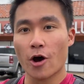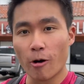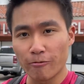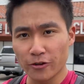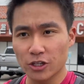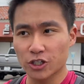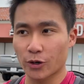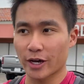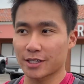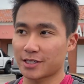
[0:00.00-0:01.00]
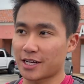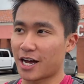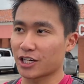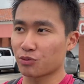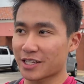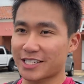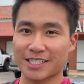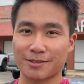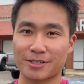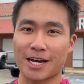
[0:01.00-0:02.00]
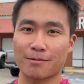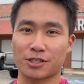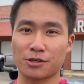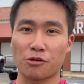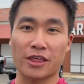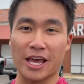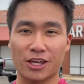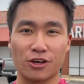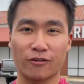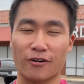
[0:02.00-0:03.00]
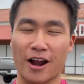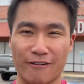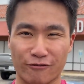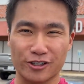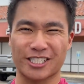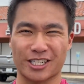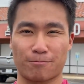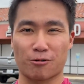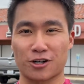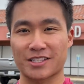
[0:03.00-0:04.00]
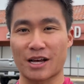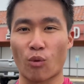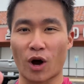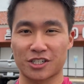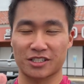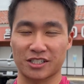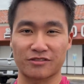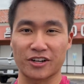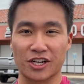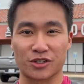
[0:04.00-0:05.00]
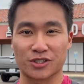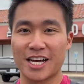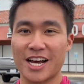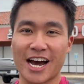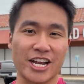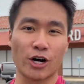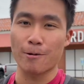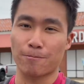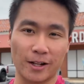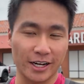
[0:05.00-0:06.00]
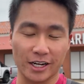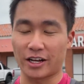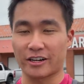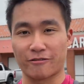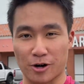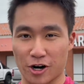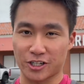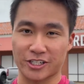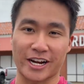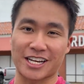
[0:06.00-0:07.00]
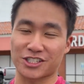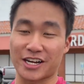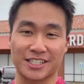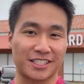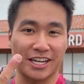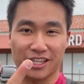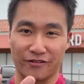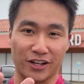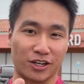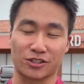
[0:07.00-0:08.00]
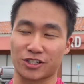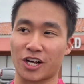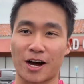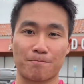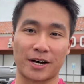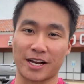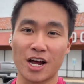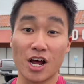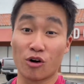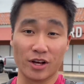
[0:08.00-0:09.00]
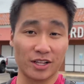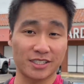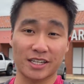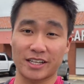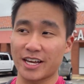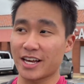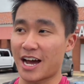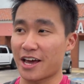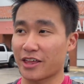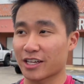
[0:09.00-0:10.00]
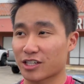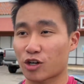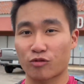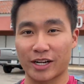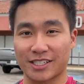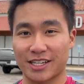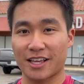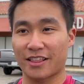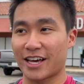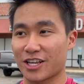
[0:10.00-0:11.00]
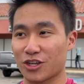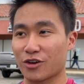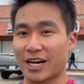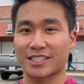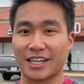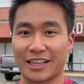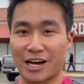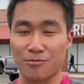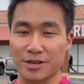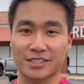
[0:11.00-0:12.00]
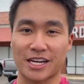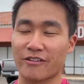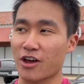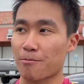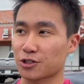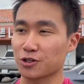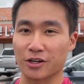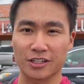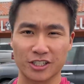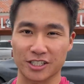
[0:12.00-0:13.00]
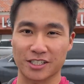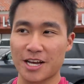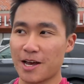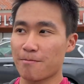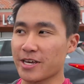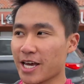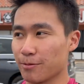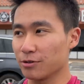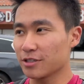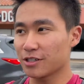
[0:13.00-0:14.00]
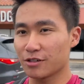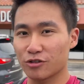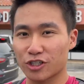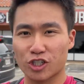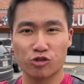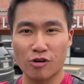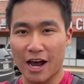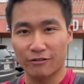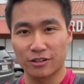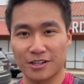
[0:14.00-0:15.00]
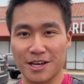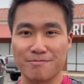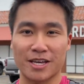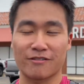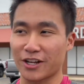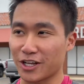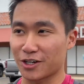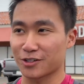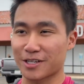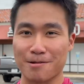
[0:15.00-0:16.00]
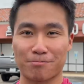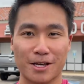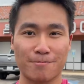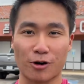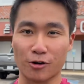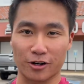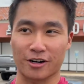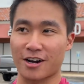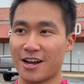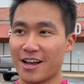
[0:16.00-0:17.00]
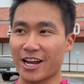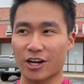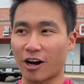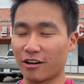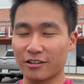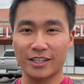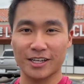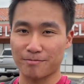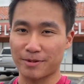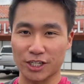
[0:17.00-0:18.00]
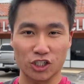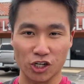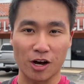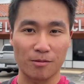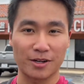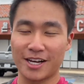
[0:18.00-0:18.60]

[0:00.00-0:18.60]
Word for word: hopefully enjoy it. I just want to take some time to thank you for every single person that watches these videos. I know I plug a lot of merch. I ask you guys to like the videos a lot. But realistically, I think it's crazy that you guys allowed me to have the opportunity to just be able to just travel and make videos and play poker and call it like my job.